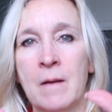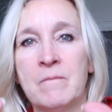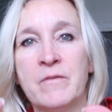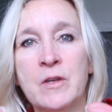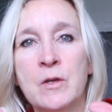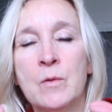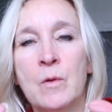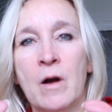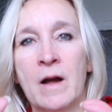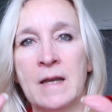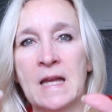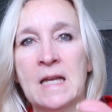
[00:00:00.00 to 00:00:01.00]
view
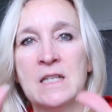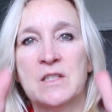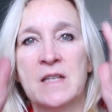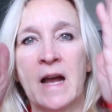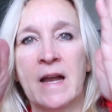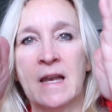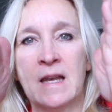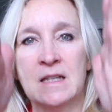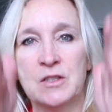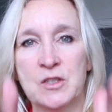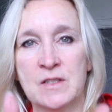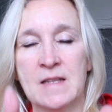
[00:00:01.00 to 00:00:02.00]
on each side and
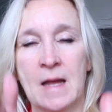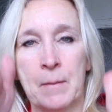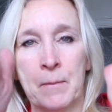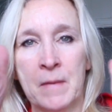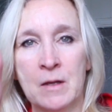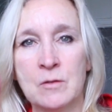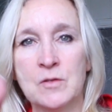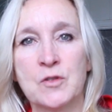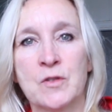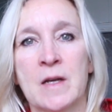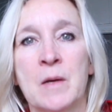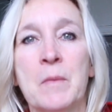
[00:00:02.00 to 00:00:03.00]
it's just that middle
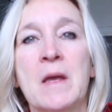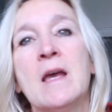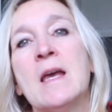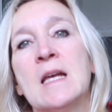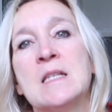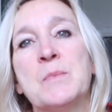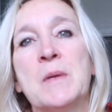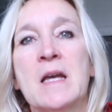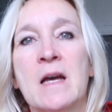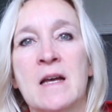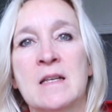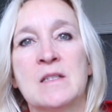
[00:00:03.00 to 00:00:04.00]
strip, it's
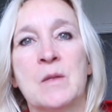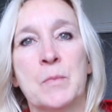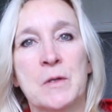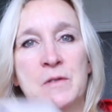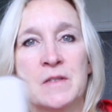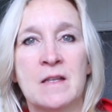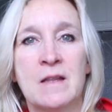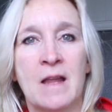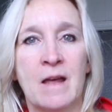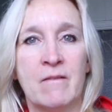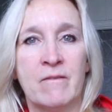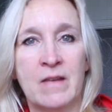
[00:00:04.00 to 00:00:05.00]
because the person
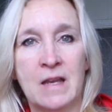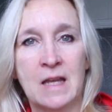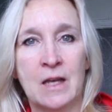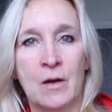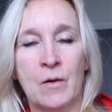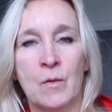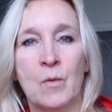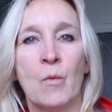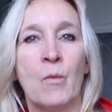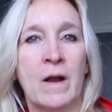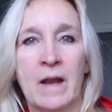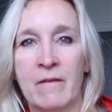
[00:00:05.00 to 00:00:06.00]
that videoed
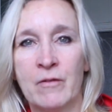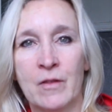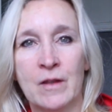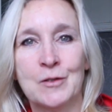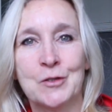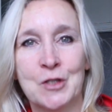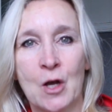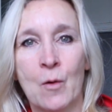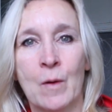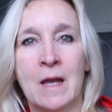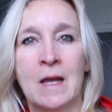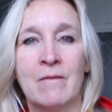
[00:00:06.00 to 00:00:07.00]
whatever they're
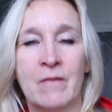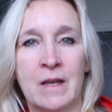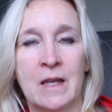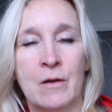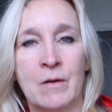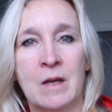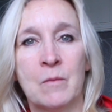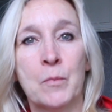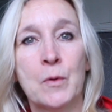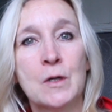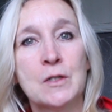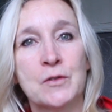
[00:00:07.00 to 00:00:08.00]
showing videoed in
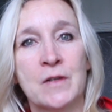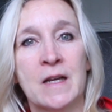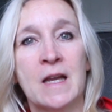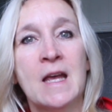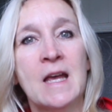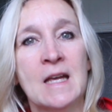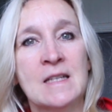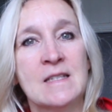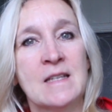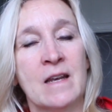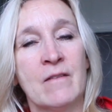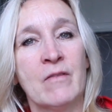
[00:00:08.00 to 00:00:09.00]
portrait
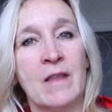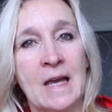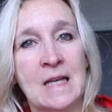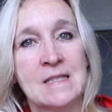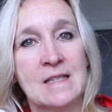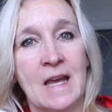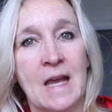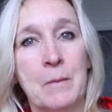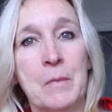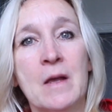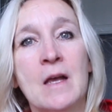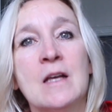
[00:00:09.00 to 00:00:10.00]
instead of
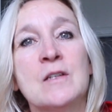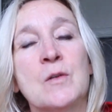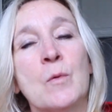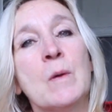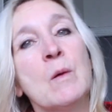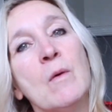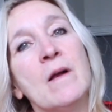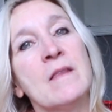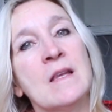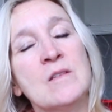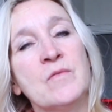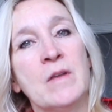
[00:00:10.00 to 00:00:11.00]
landscape. So we want
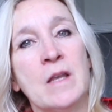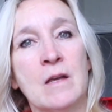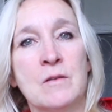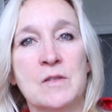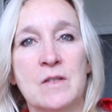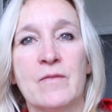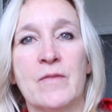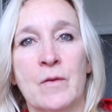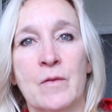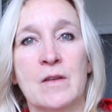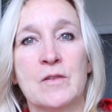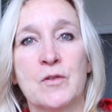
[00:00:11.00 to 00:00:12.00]
these videos to
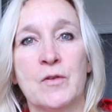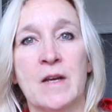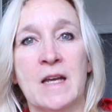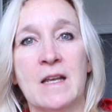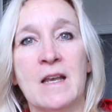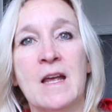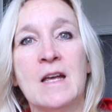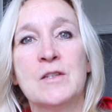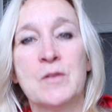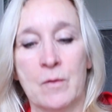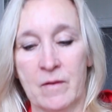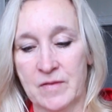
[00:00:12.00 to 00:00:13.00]
fill the screen.
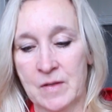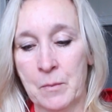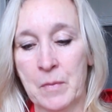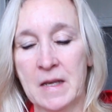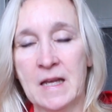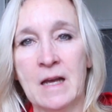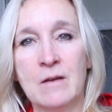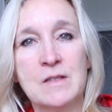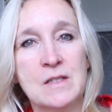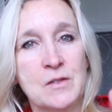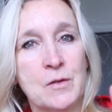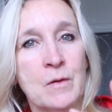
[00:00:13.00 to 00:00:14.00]
So if somebody
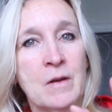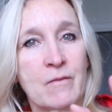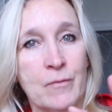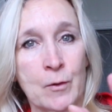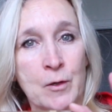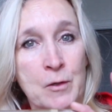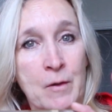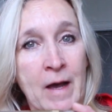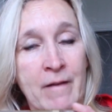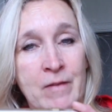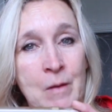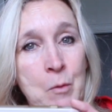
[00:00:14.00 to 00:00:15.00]
else is doing it for you,
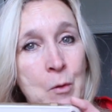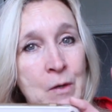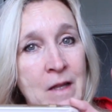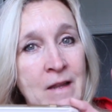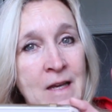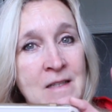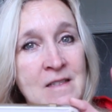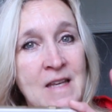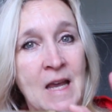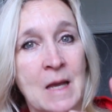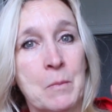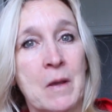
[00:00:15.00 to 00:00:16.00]
have them hold it
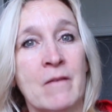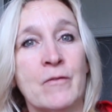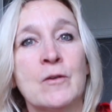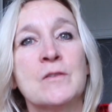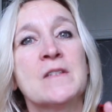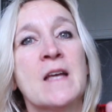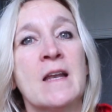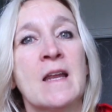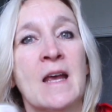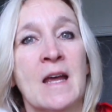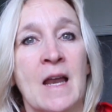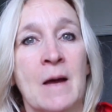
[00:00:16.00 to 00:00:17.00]
landscape. If you're
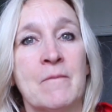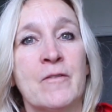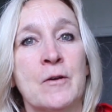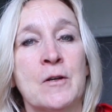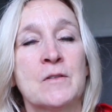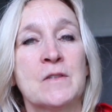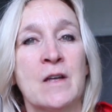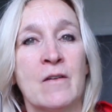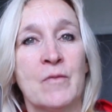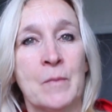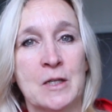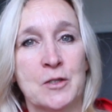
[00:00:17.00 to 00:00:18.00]
setting it up for
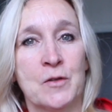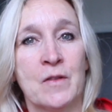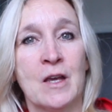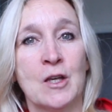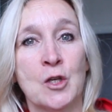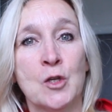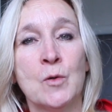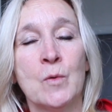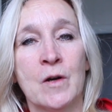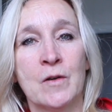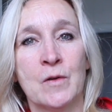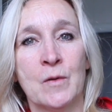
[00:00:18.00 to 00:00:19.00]
yourself, make sure that you
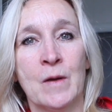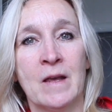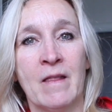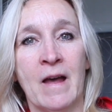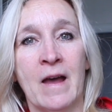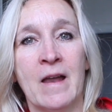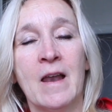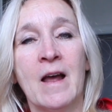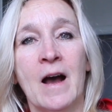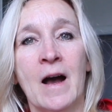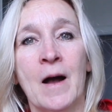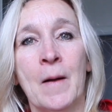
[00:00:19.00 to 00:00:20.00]
are doing that,
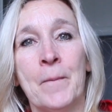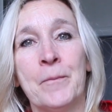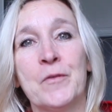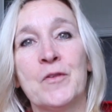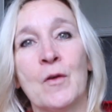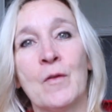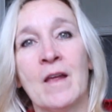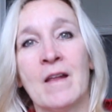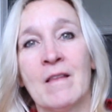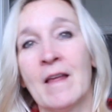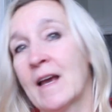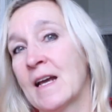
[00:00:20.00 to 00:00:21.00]
so
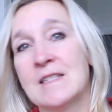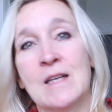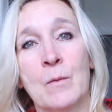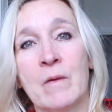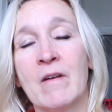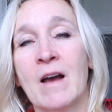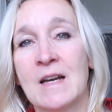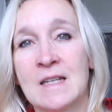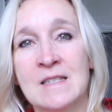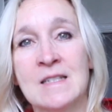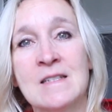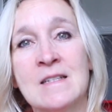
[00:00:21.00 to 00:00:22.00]
that, like I said, we've got
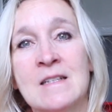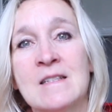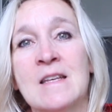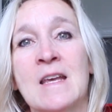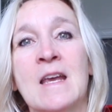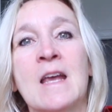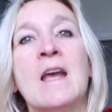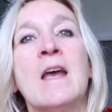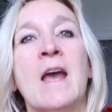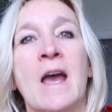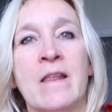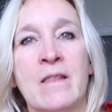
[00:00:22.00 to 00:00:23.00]
consistency
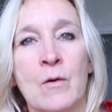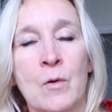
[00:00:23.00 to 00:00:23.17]
and the